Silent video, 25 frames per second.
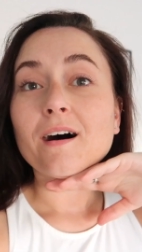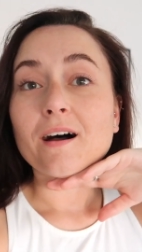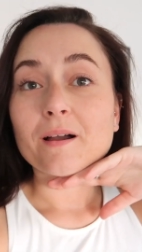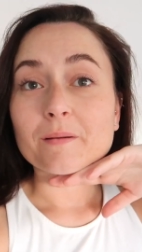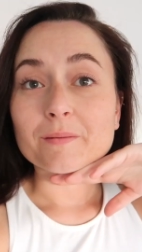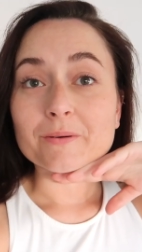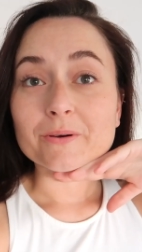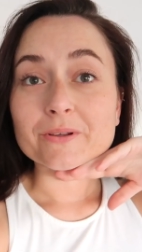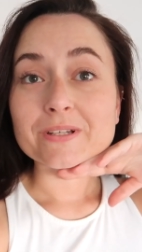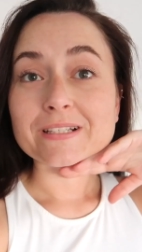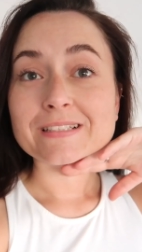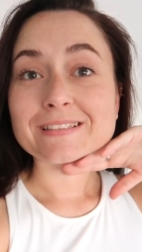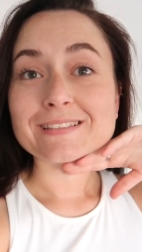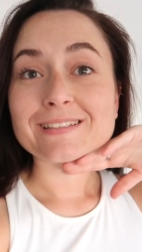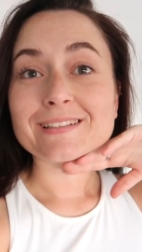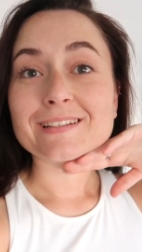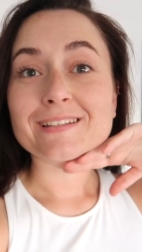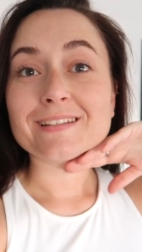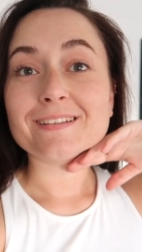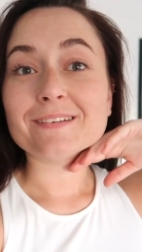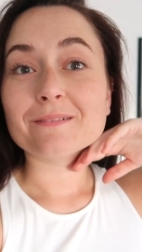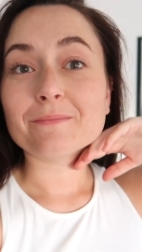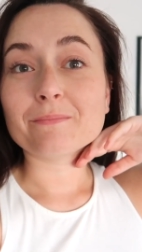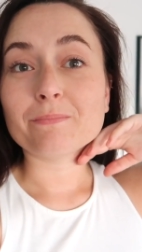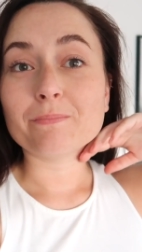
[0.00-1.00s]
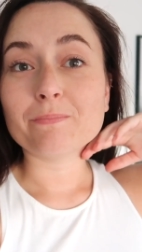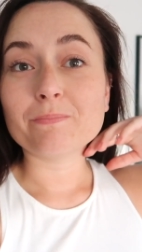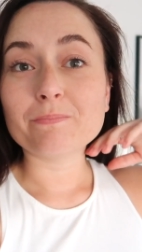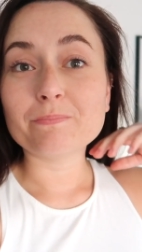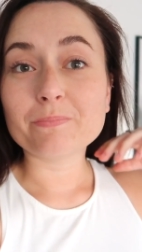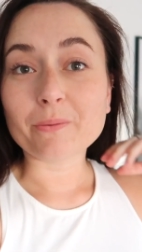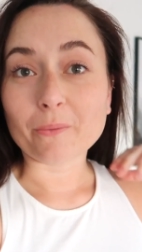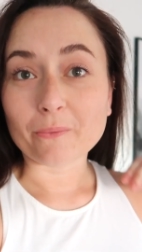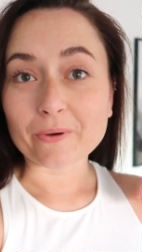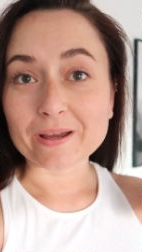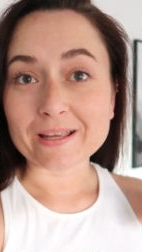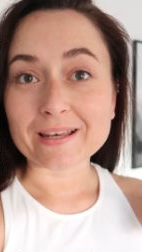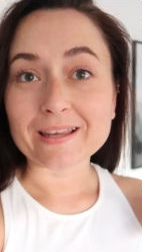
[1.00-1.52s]
I'm honestly
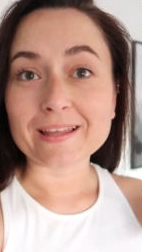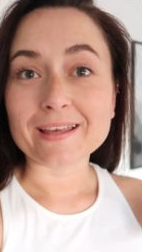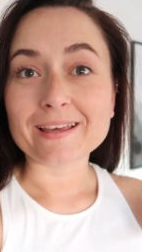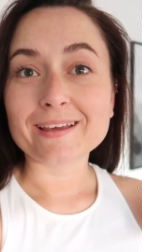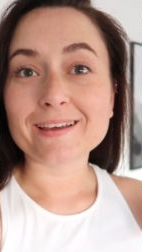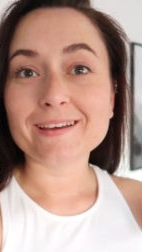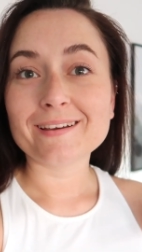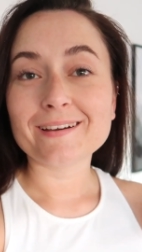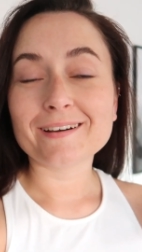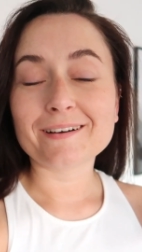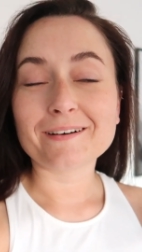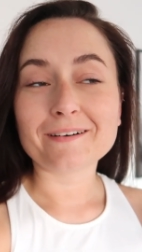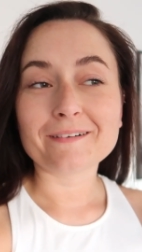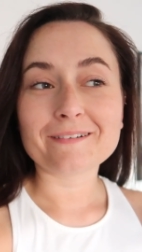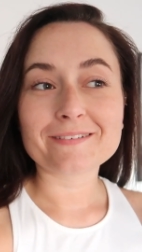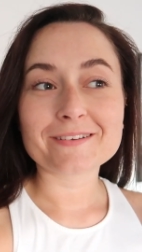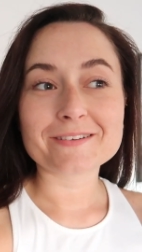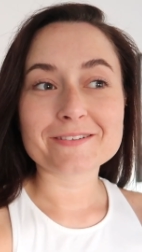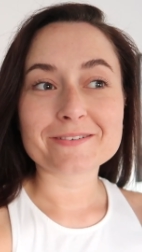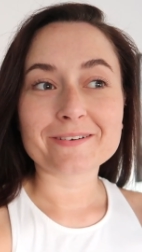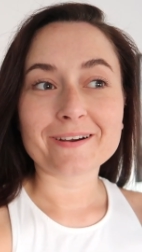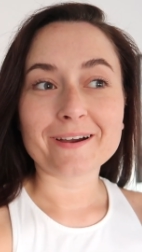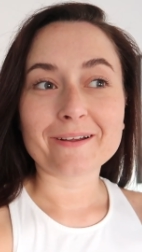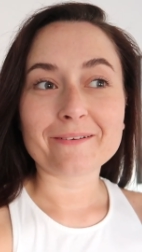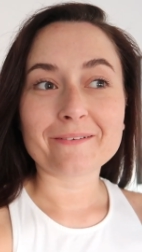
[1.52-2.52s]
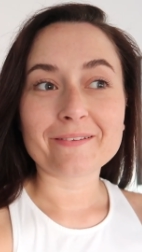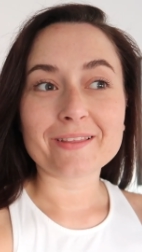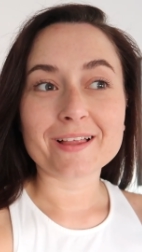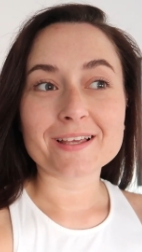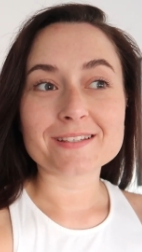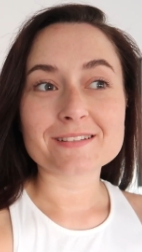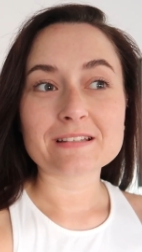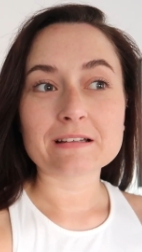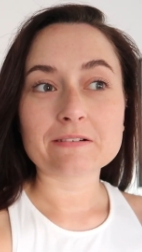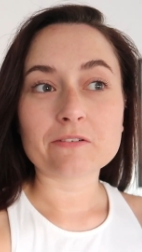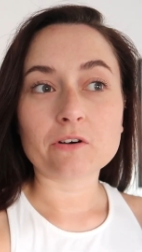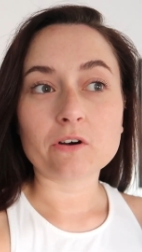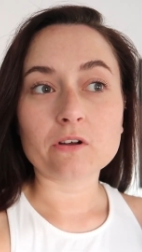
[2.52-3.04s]
boiling after trying all that
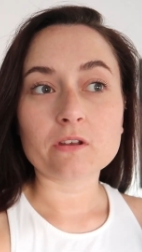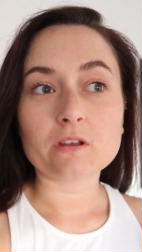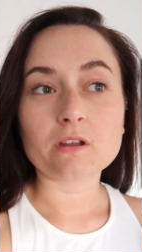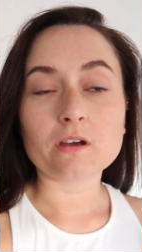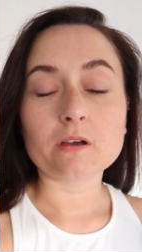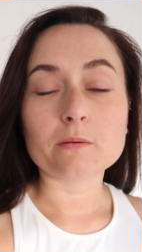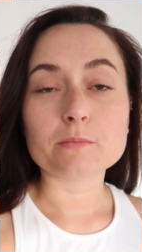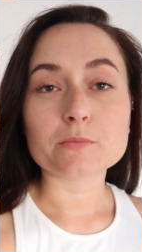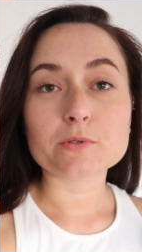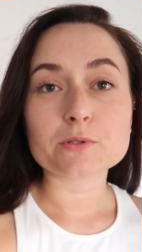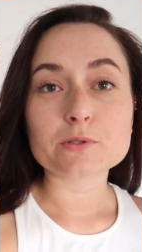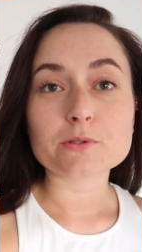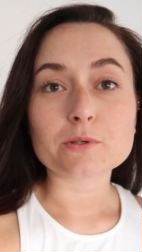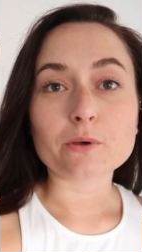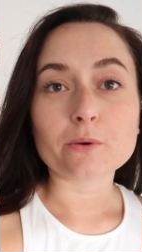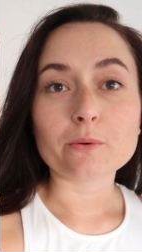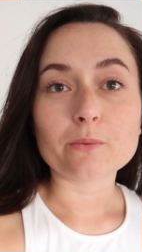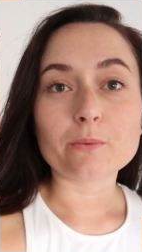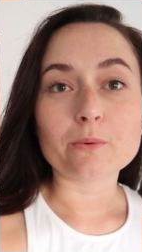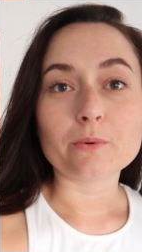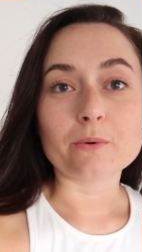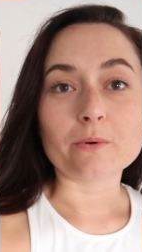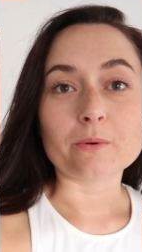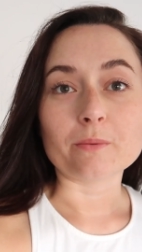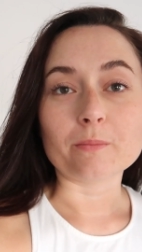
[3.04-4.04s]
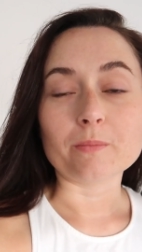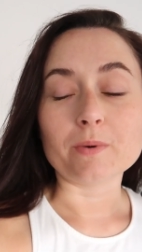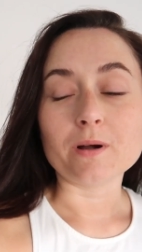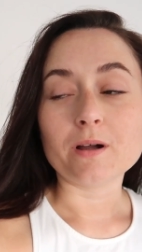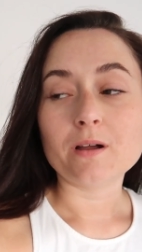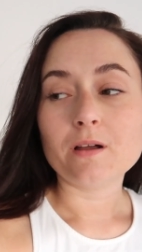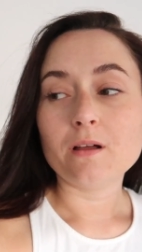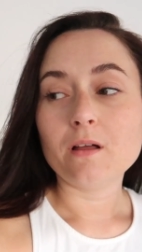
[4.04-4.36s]
stuff on. I'm so warm.